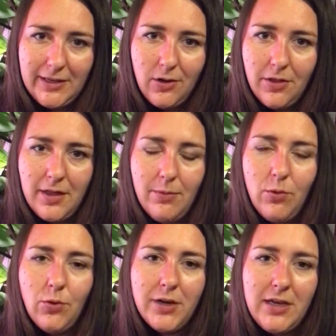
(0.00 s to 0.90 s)
on them
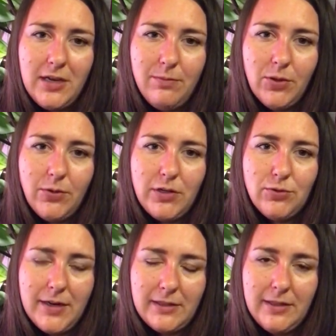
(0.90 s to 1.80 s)
or heat blowing
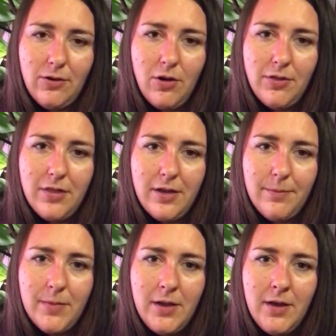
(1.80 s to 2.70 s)
directly on
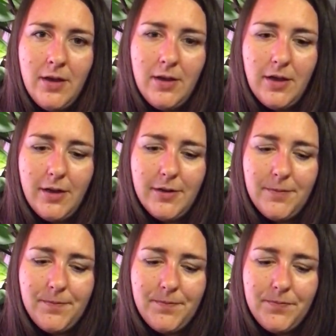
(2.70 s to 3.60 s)

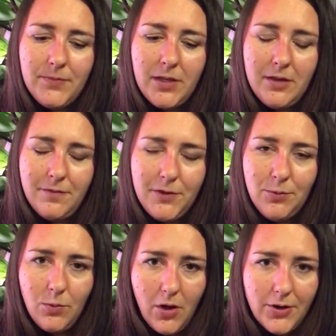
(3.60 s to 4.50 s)
them. If you
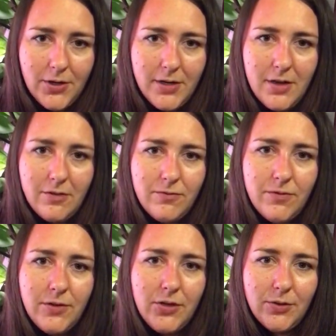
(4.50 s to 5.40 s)
water enough,
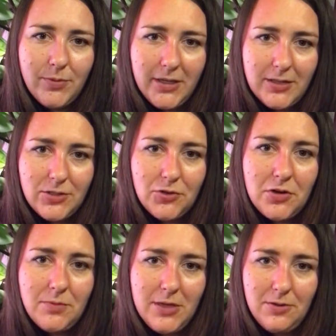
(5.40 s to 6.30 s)
your plants are going
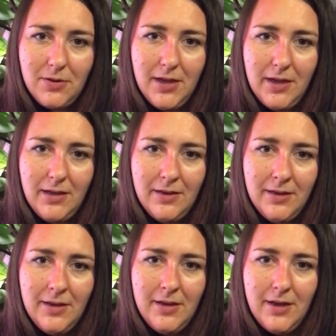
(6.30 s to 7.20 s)
to be okay.
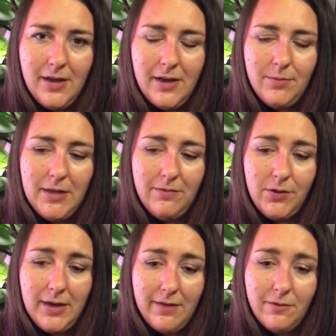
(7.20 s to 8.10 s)
If you
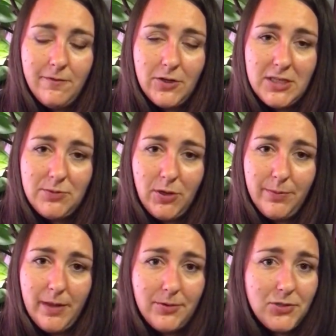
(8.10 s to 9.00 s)
have a very small
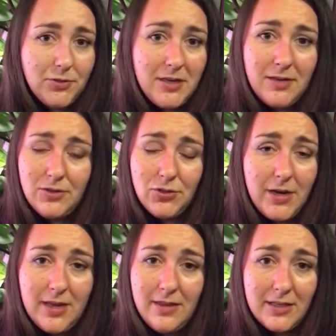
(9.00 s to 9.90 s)
pebble
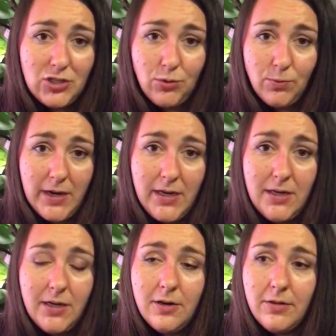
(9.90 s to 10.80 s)
tray, that's great.
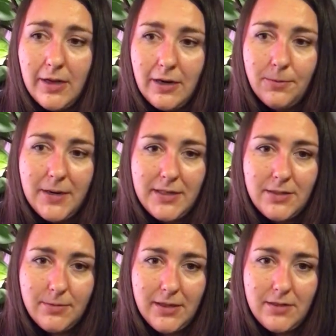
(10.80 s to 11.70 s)
You know, that'll raise the
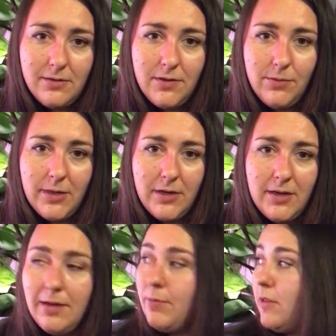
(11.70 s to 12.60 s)
relative
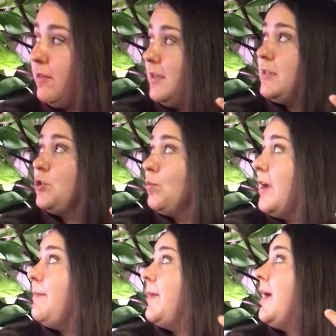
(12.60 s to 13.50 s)
humidity. But this
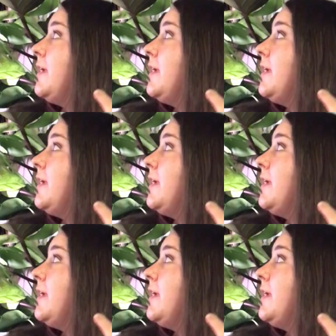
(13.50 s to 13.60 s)
right back